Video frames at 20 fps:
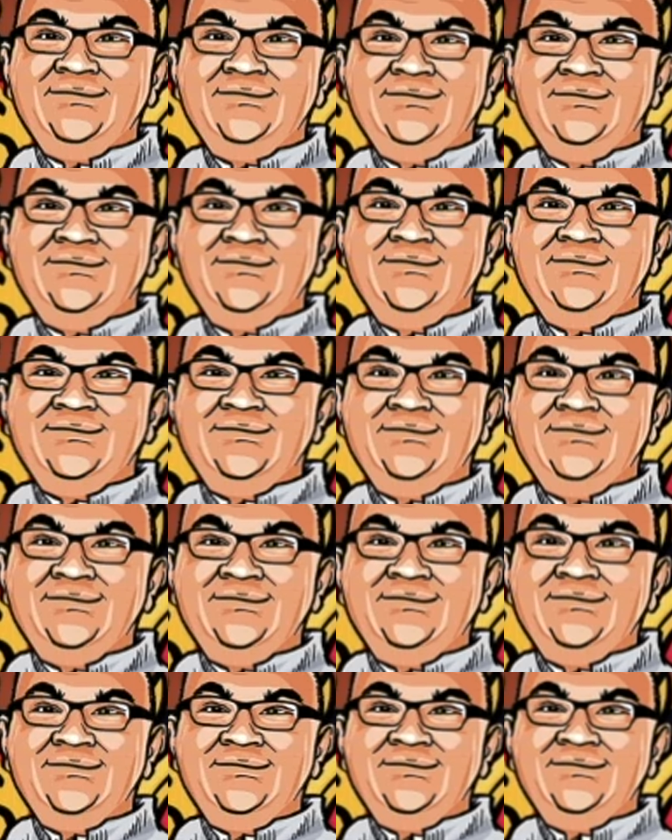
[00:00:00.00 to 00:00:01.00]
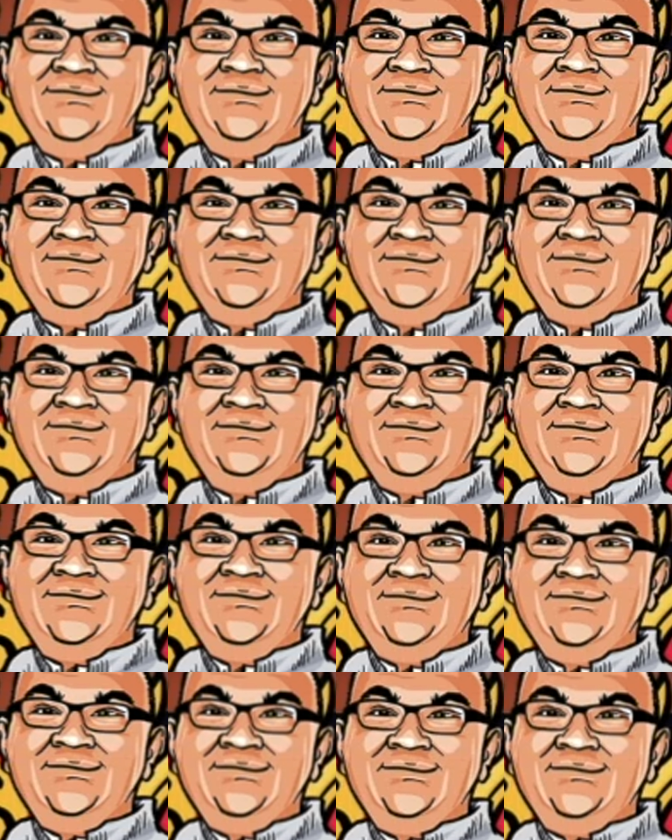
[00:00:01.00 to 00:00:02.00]

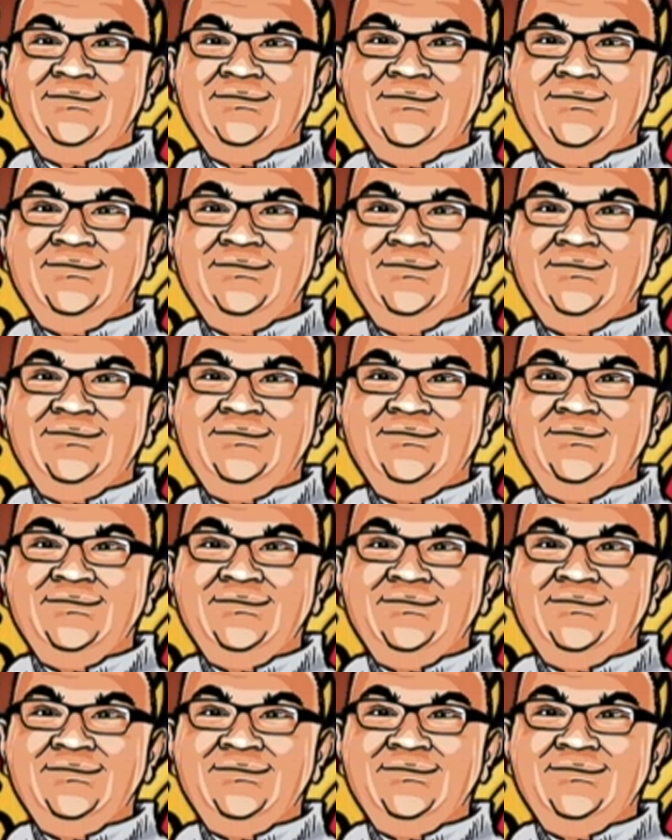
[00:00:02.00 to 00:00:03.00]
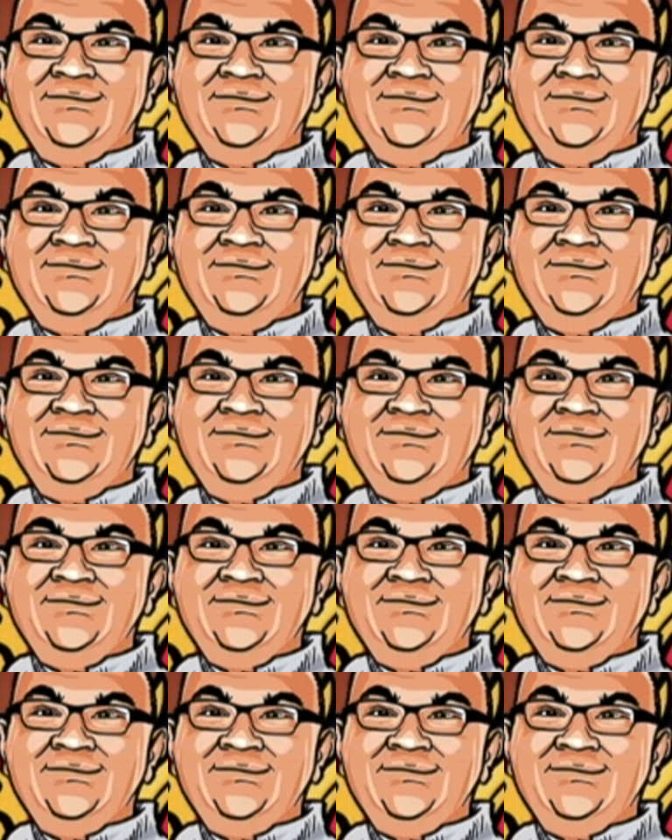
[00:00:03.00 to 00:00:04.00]

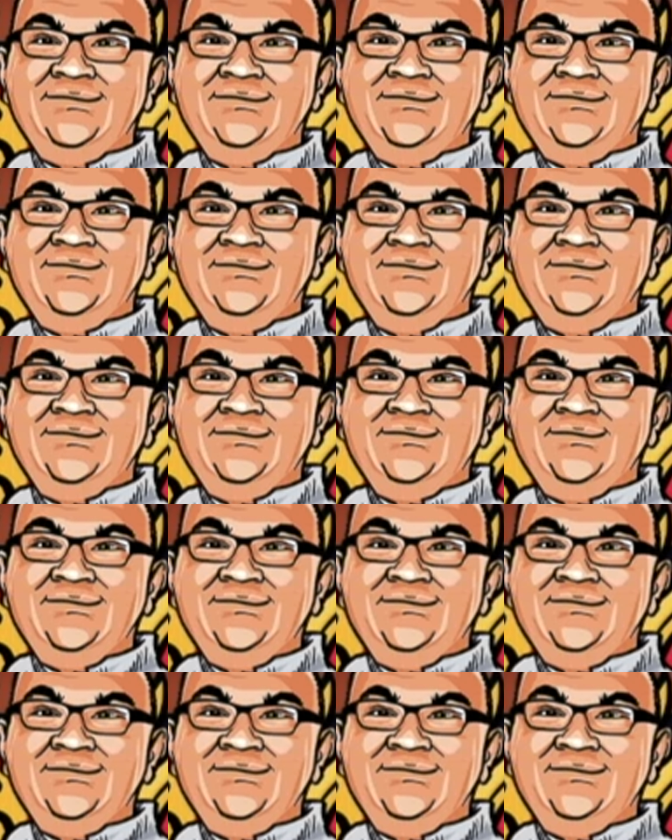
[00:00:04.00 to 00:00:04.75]
(not speaking)